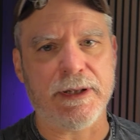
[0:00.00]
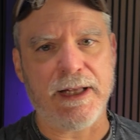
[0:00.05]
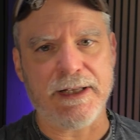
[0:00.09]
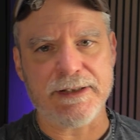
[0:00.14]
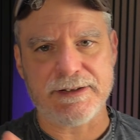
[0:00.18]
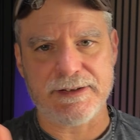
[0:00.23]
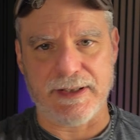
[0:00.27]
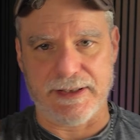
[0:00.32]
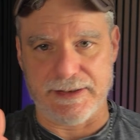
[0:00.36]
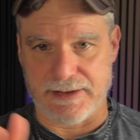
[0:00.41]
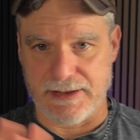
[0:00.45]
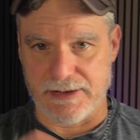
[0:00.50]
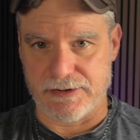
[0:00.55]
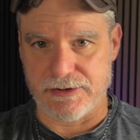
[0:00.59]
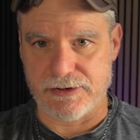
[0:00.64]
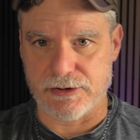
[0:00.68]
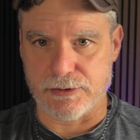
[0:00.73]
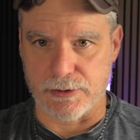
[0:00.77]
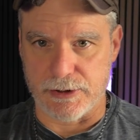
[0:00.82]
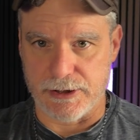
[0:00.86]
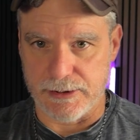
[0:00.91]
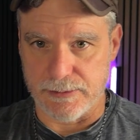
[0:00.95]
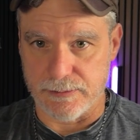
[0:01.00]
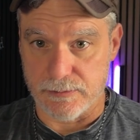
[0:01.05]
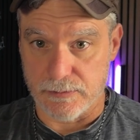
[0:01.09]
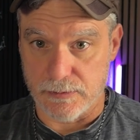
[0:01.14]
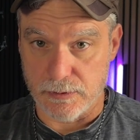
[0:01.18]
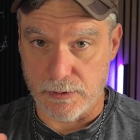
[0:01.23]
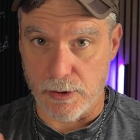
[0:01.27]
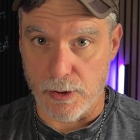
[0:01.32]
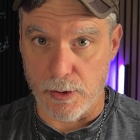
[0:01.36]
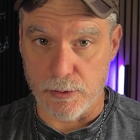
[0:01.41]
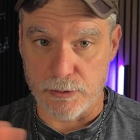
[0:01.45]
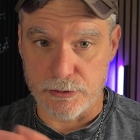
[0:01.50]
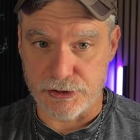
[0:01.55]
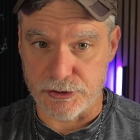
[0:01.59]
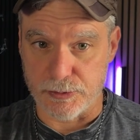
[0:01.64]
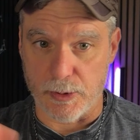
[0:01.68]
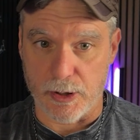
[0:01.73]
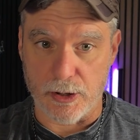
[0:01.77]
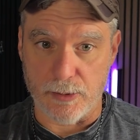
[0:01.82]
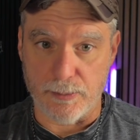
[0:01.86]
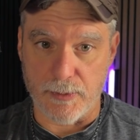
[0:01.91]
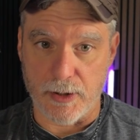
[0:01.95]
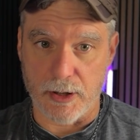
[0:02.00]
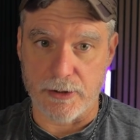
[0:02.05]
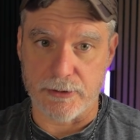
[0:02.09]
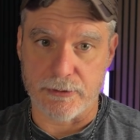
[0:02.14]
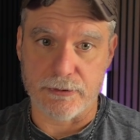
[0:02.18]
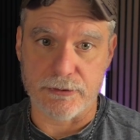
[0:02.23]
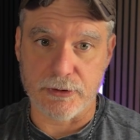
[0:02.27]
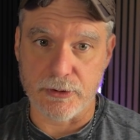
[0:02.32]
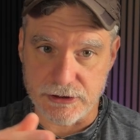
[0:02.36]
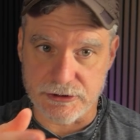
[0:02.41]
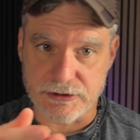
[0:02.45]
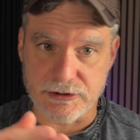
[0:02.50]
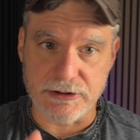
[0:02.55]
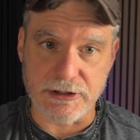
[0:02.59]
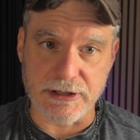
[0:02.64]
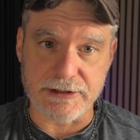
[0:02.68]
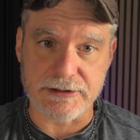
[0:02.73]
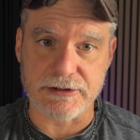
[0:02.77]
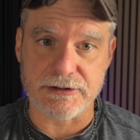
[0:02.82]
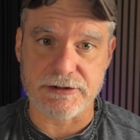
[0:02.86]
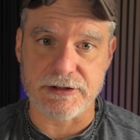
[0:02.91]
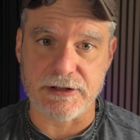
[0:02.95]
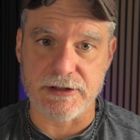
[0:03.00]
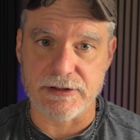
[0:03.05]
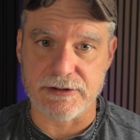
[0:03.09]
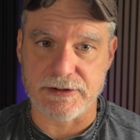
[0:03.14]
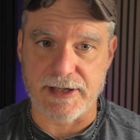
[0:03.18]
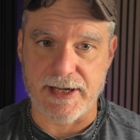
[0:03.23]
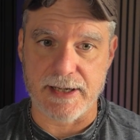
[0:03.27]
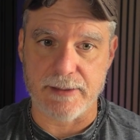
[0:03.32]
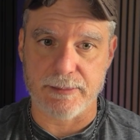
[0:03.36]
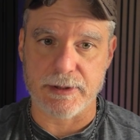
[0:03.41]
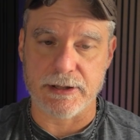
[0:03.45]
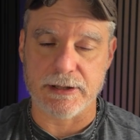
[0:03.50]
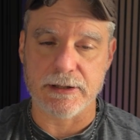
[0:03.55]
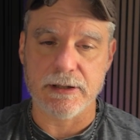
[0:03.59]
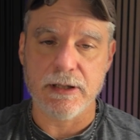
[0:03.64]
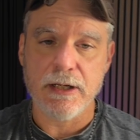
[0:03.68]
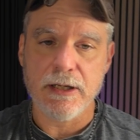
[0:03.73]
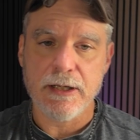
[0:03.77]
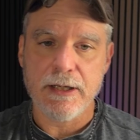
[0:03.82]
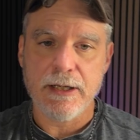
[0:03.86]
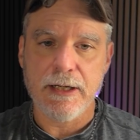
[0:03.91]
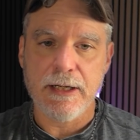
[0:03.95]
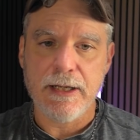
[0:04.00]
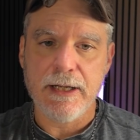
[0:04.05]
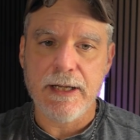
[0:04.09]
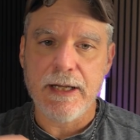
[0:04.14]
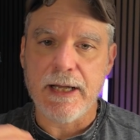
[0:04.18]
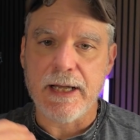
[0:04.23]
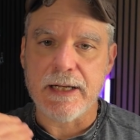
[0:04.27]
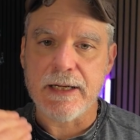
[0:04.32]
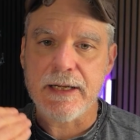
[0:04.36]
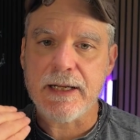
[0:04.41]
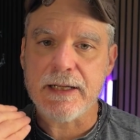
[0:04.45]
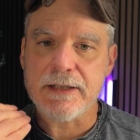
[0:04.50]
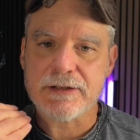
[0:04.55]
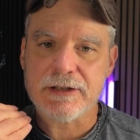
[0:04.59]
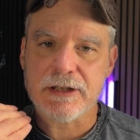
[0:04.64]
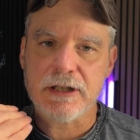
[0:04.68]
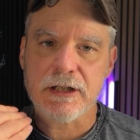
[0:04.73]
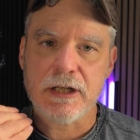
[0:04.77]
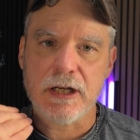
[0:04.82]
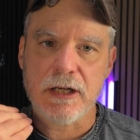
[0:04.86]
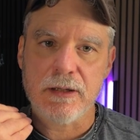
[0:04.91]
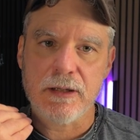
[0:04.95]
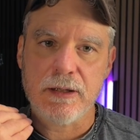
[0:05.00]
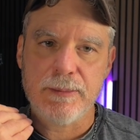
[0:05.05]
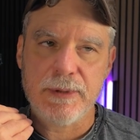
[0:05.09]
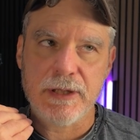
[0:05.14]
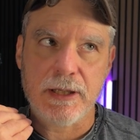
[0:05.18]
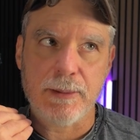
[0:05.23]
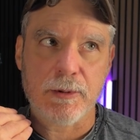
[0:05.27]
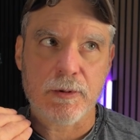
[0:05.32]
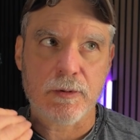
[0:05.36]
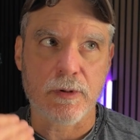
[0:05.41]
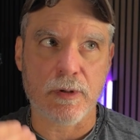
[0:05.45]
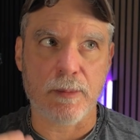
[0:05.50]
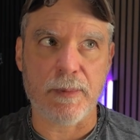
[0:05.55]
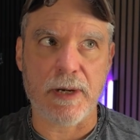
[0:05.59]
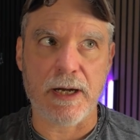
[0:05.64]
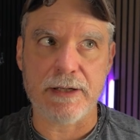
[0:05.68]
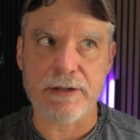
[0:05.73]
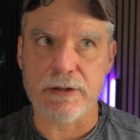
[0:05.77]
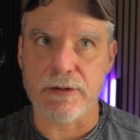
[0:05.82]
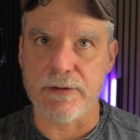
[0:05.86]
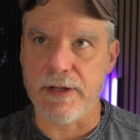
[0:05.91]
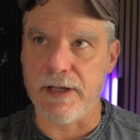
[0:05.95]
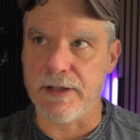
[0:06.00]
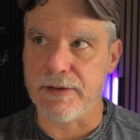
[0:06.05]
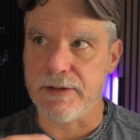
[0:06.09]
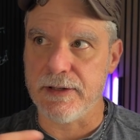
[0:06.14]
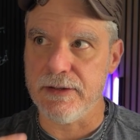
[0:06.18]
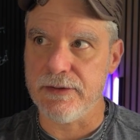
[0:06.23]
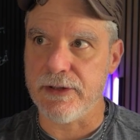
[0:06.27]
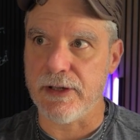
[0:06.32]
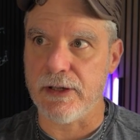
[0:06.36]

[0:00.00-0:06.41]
that's like extreme, low, small model. So it's neat to see this happening. And again, it's going to become a reminder that these